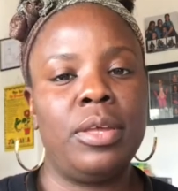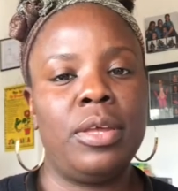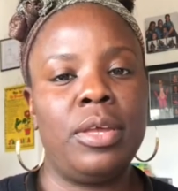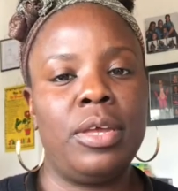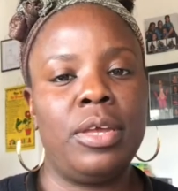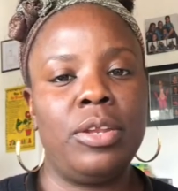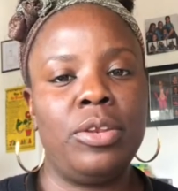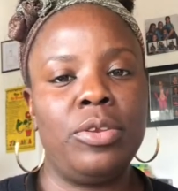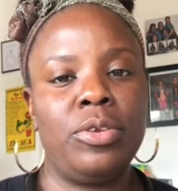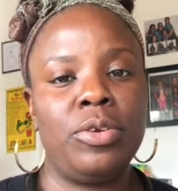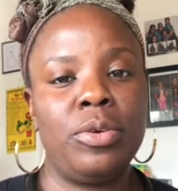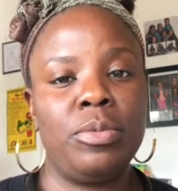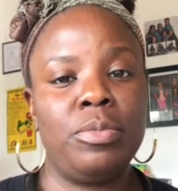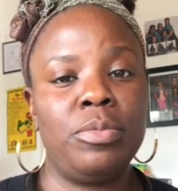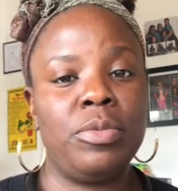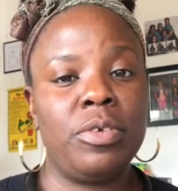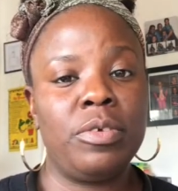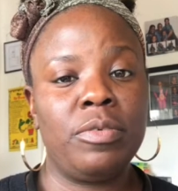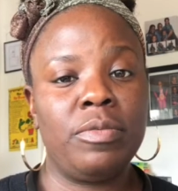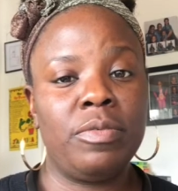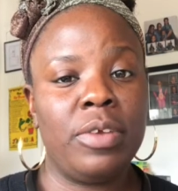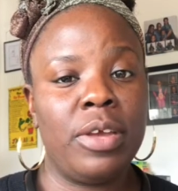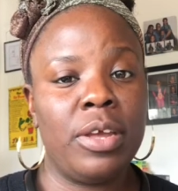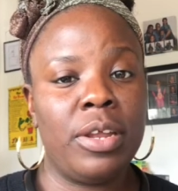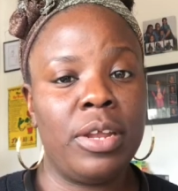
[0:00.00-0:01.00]
in terms
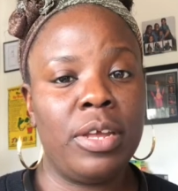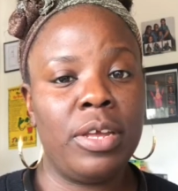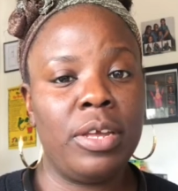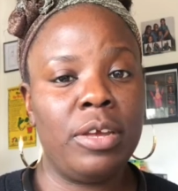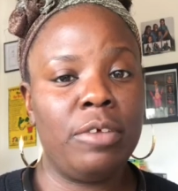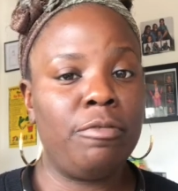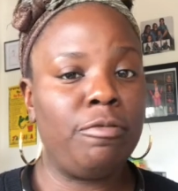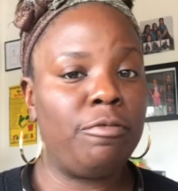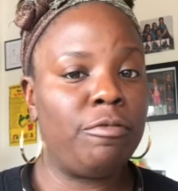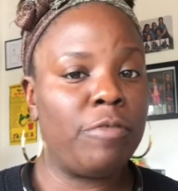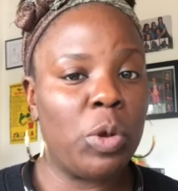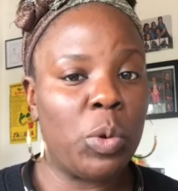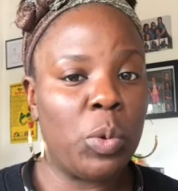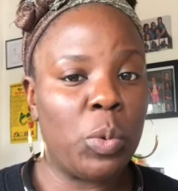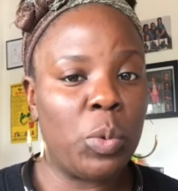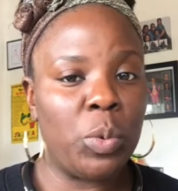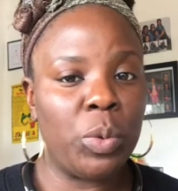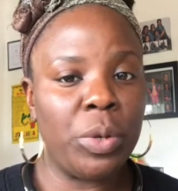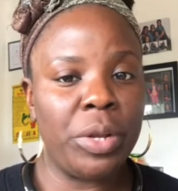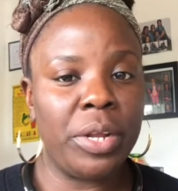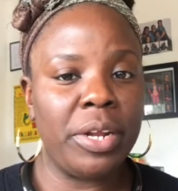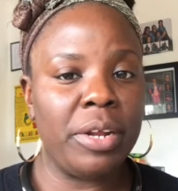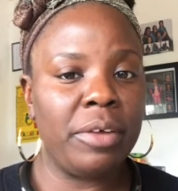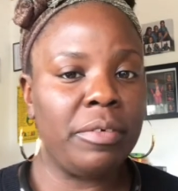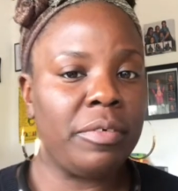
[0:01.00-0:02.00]
of getting a
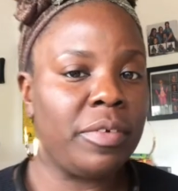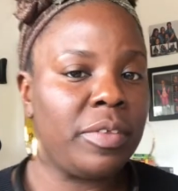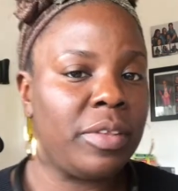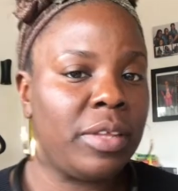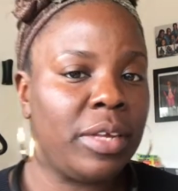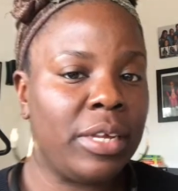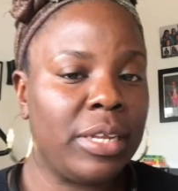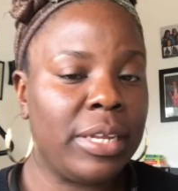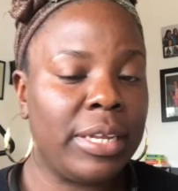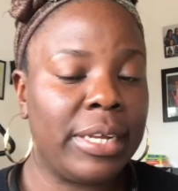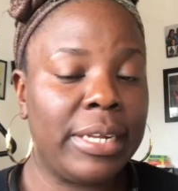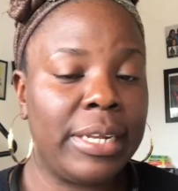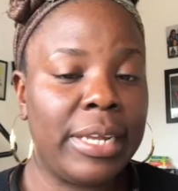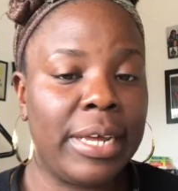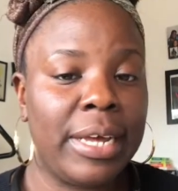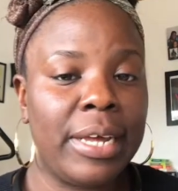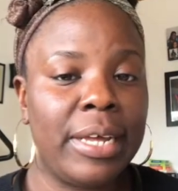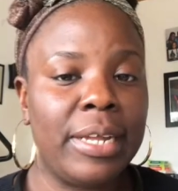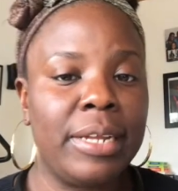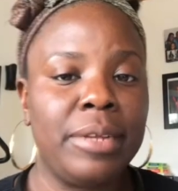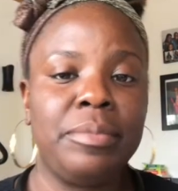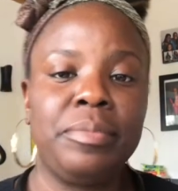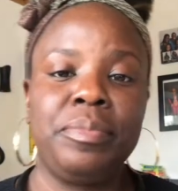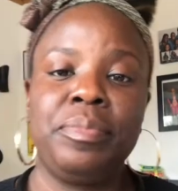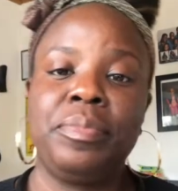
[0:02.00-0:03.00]
phone and everything like
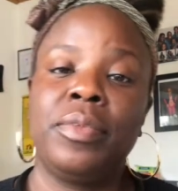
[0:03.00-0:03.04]
that,